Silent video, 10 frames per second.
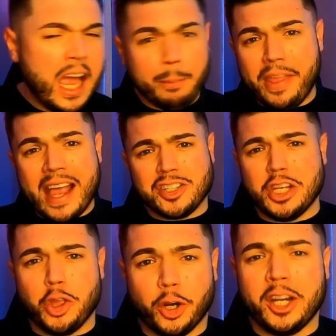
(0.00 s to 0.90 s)
but that's
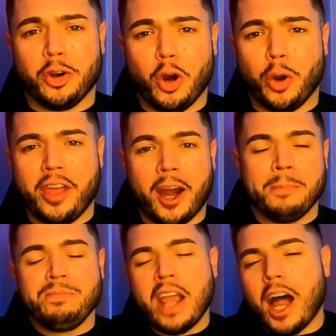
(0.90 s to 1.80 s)
neither here nor there.
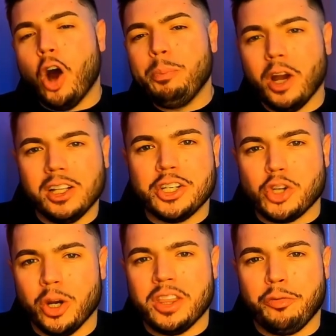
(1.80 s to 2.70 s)
I hope y'all
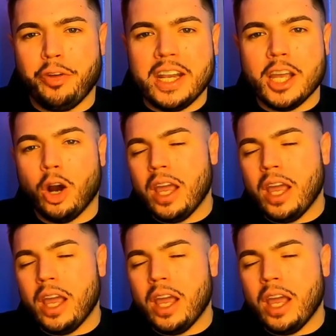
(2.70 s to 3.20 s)
enjoyed the video.